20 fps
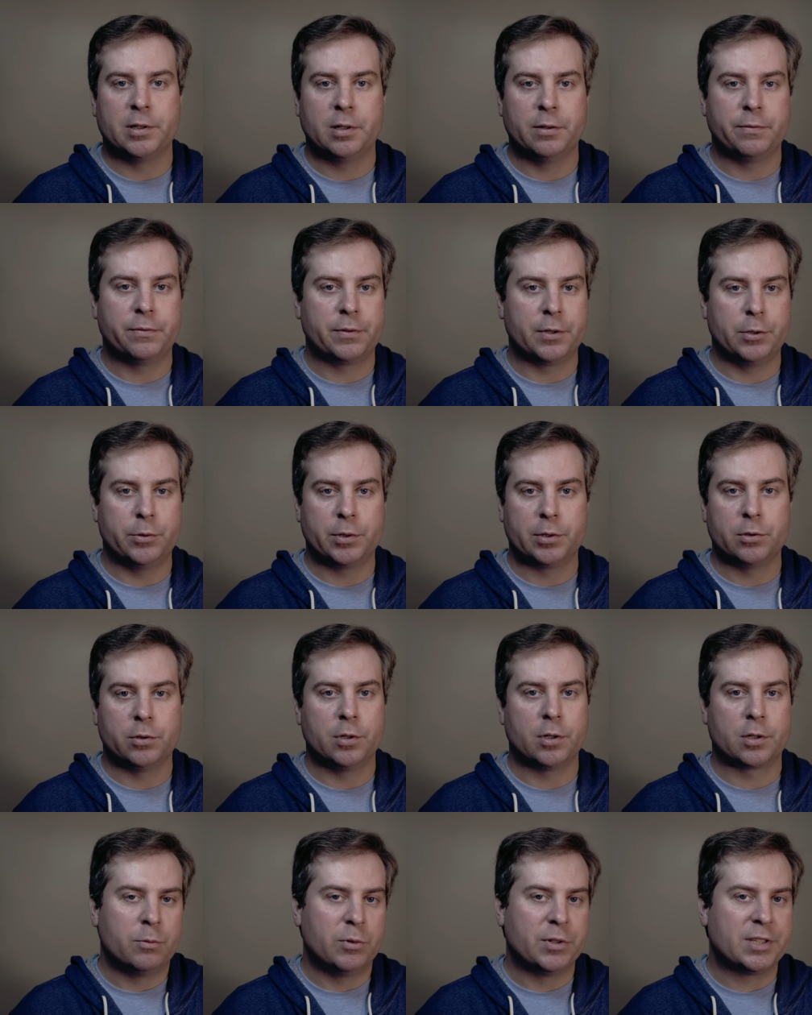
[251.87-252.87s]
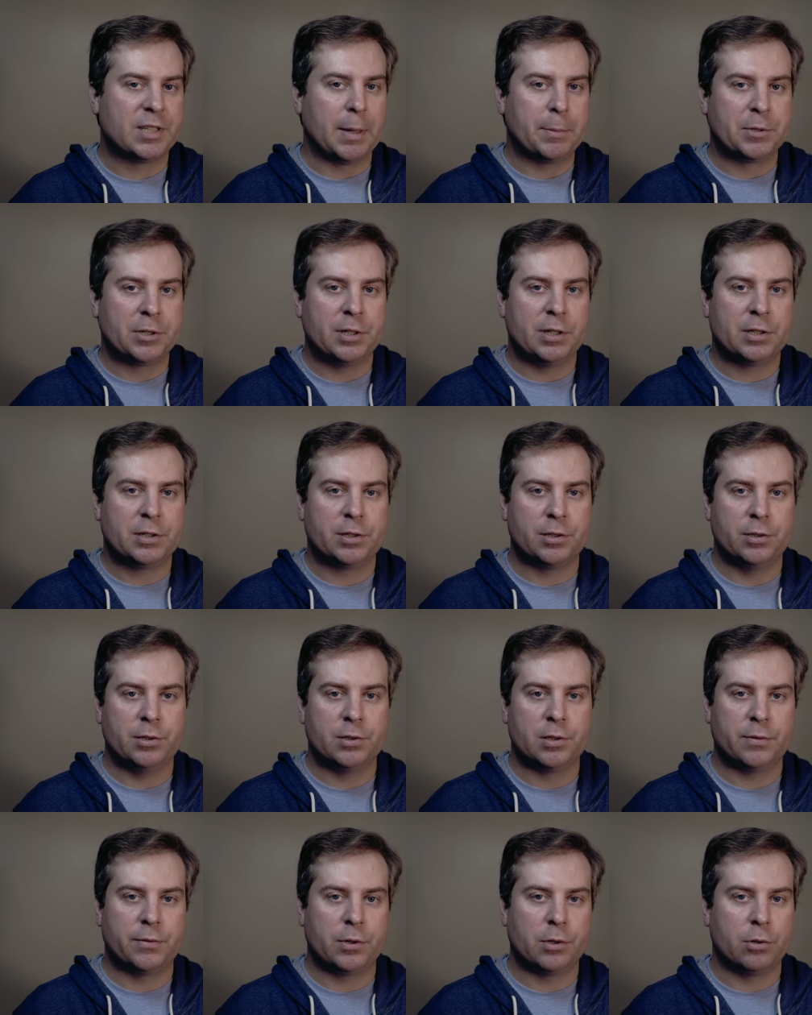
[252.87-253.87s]
If you ignore reception
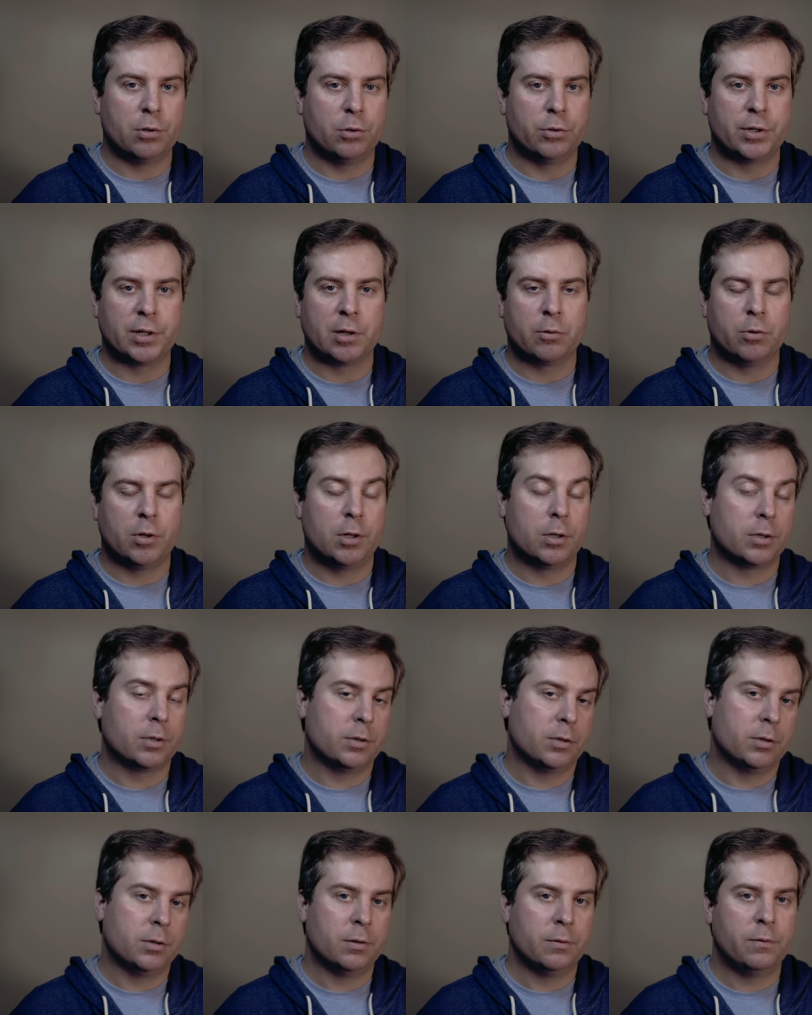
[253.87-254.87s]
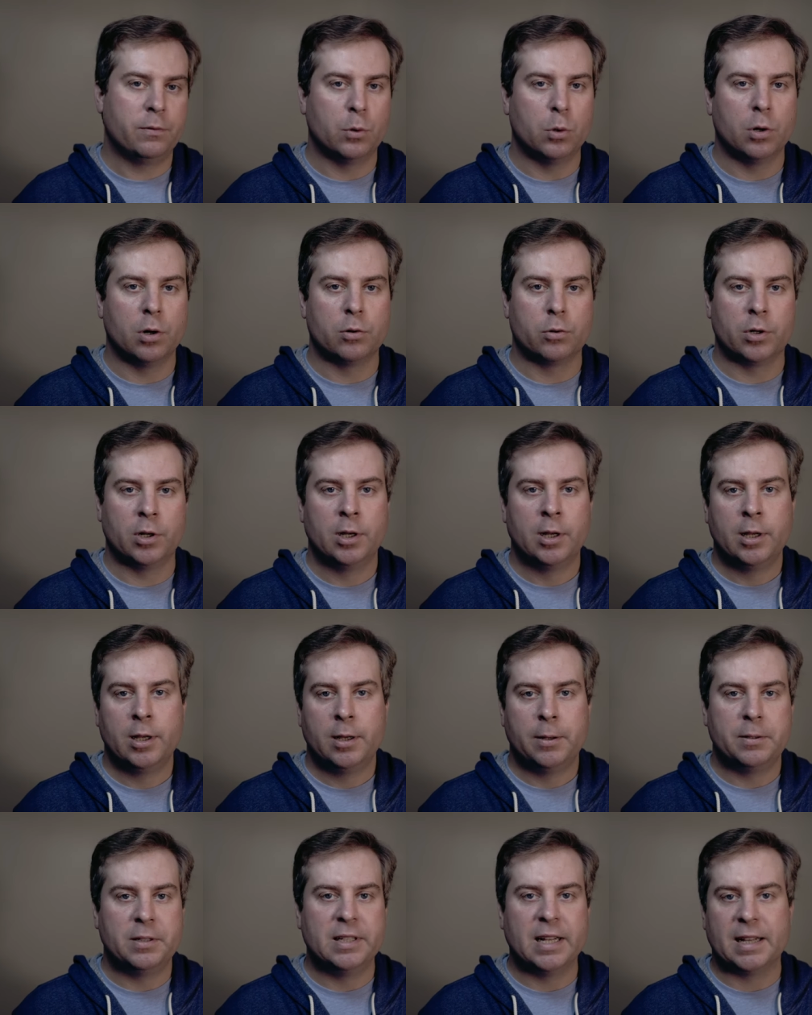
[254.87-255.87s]
issues, if you're holding it wrong on the 4 or
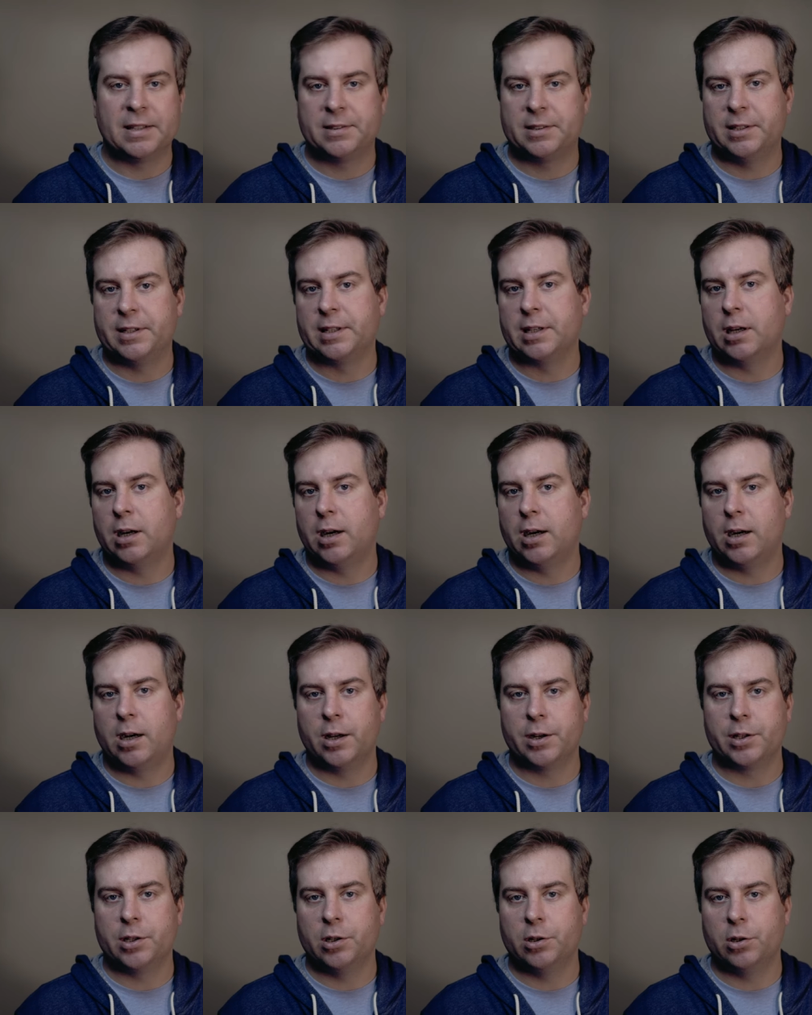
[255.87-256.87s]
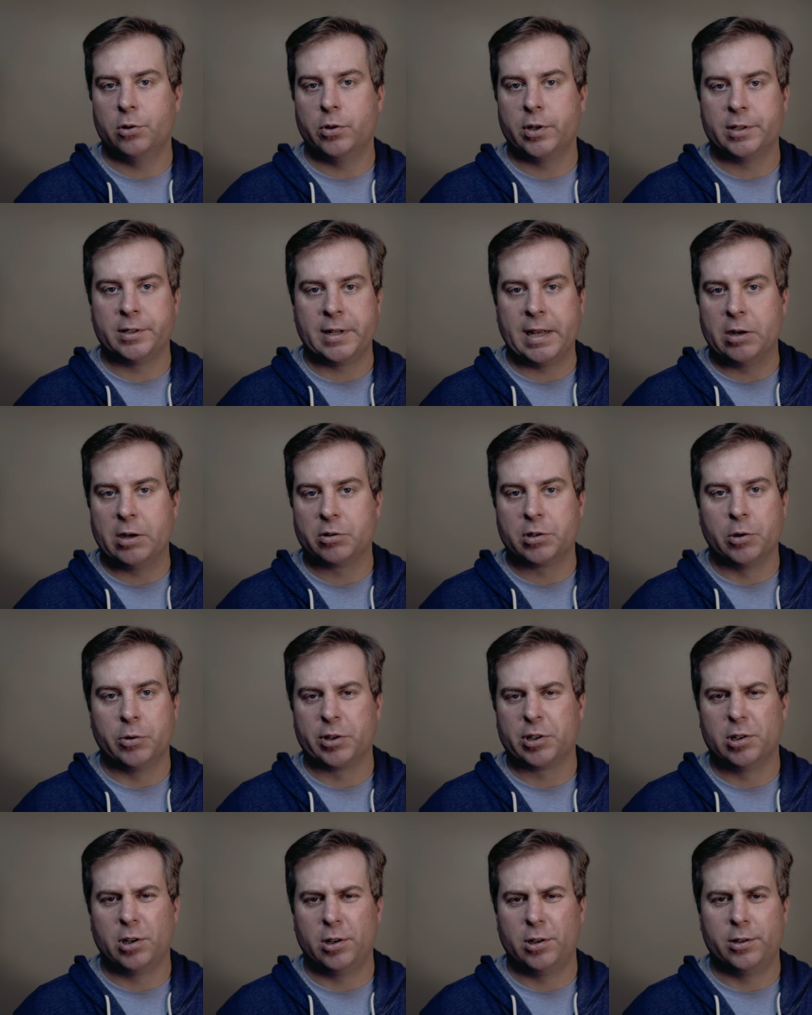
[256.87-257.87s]
not sending audio on
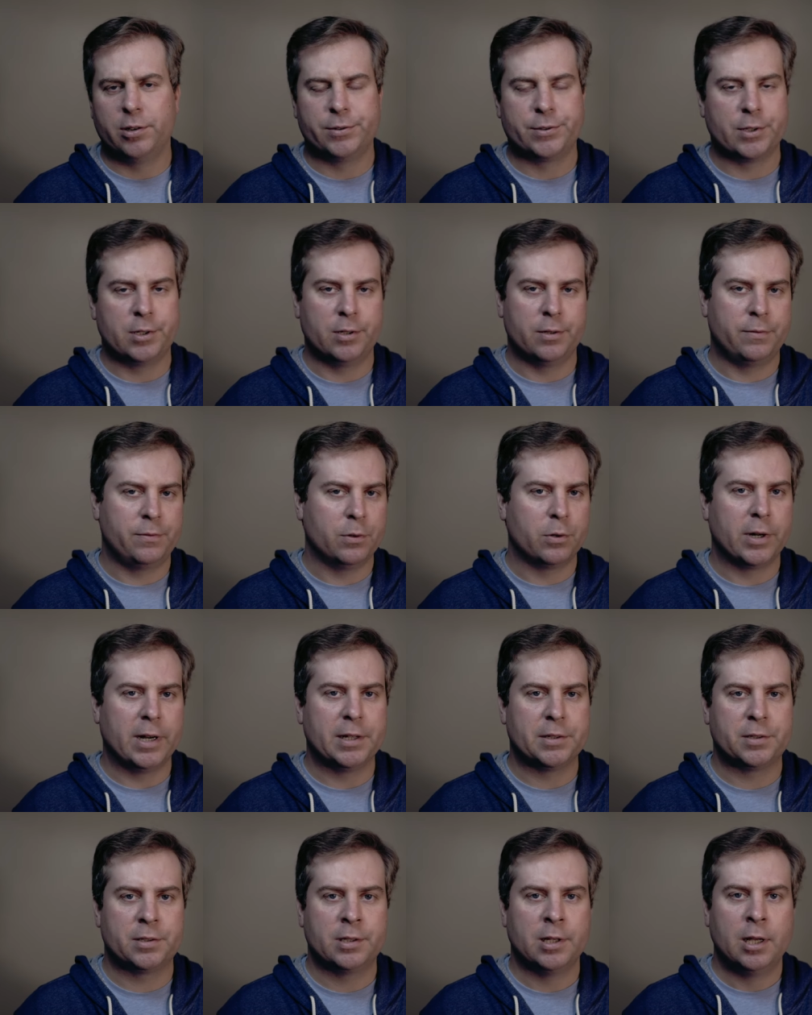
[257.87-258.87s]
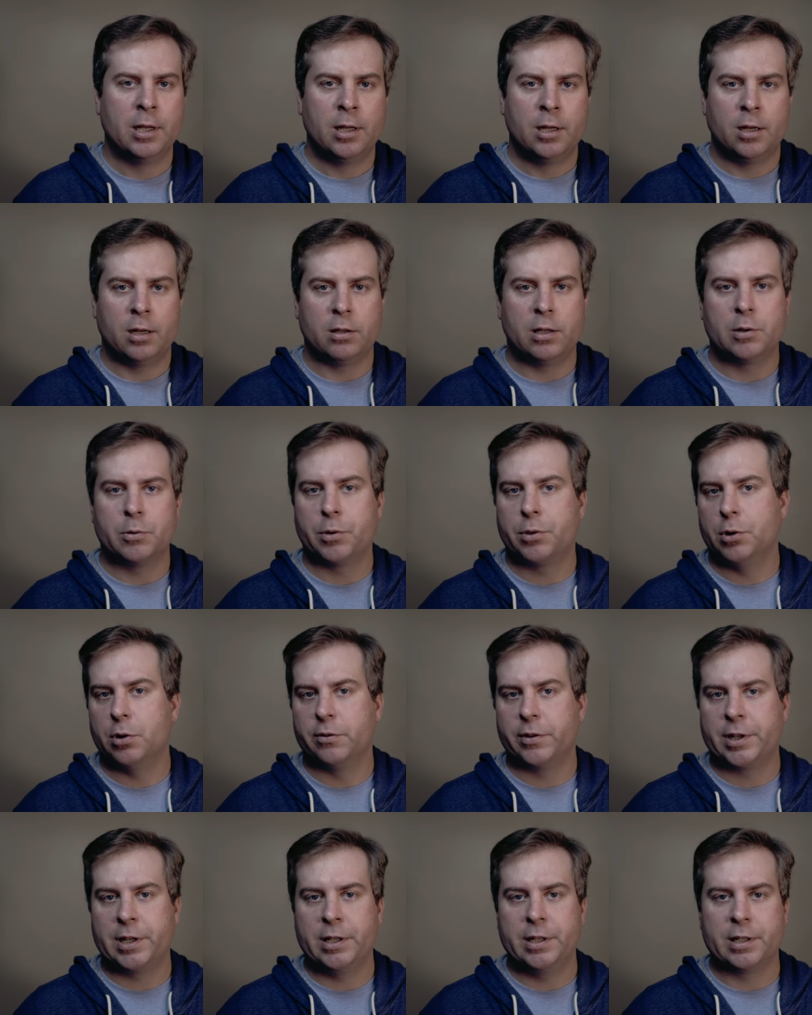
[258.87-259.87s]
outgoing calls, the 4S, along with
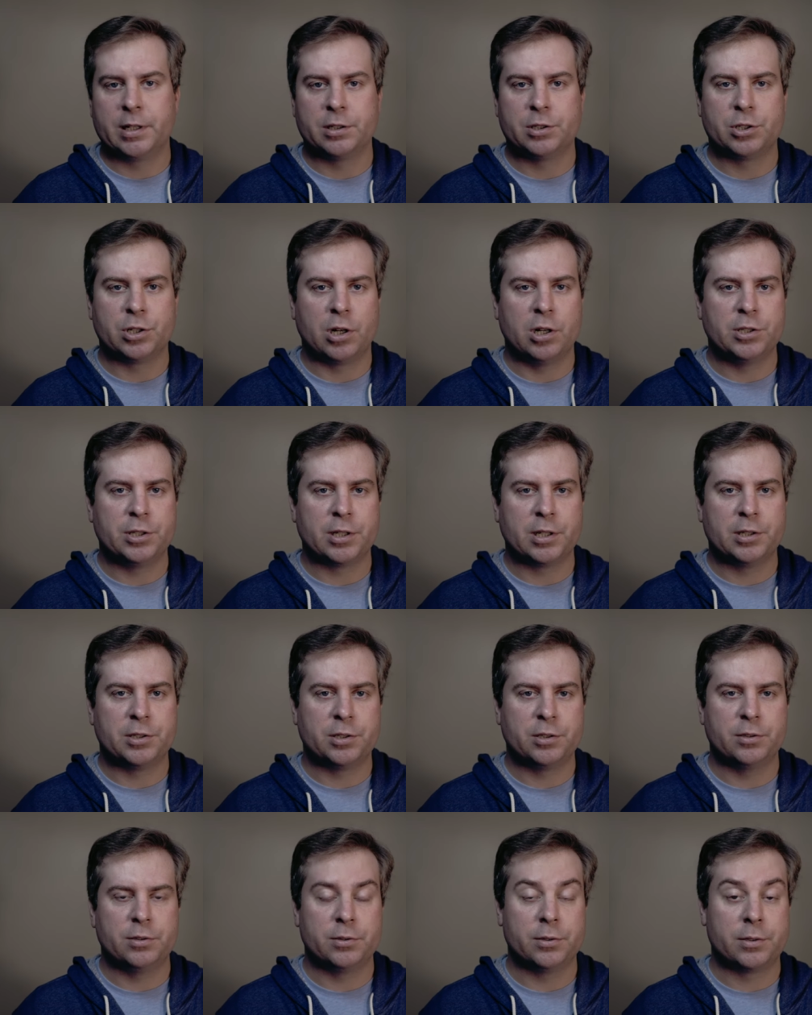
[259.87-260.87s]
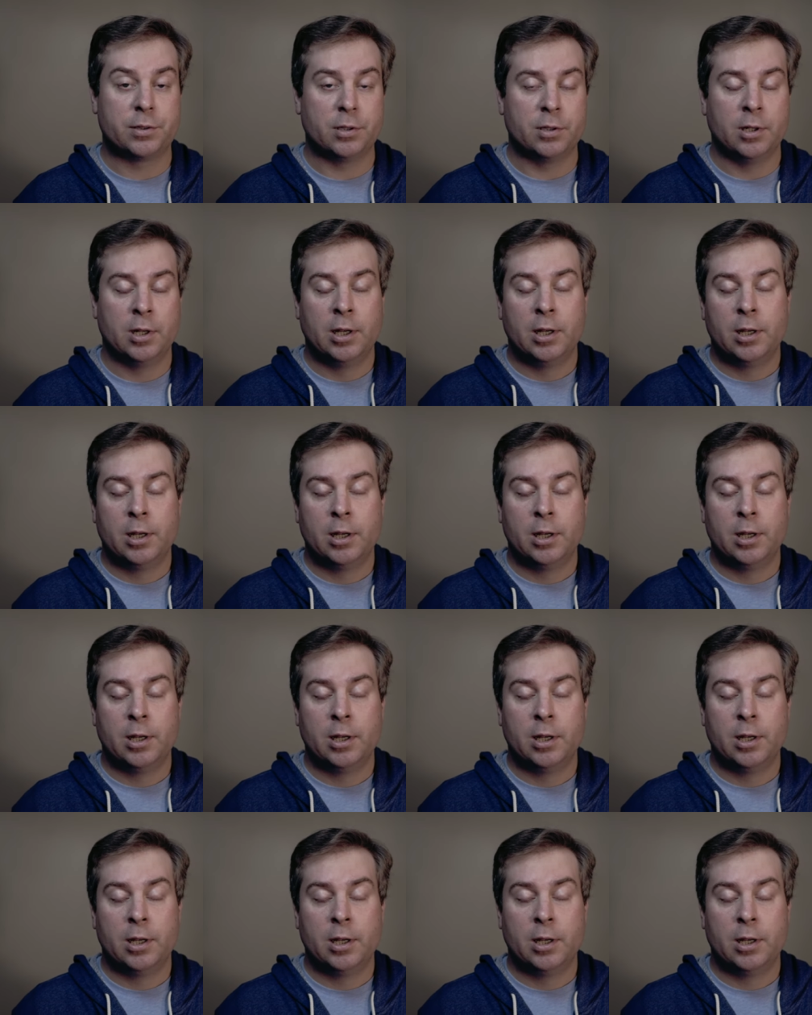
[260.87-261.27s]
overheating and charging issues, the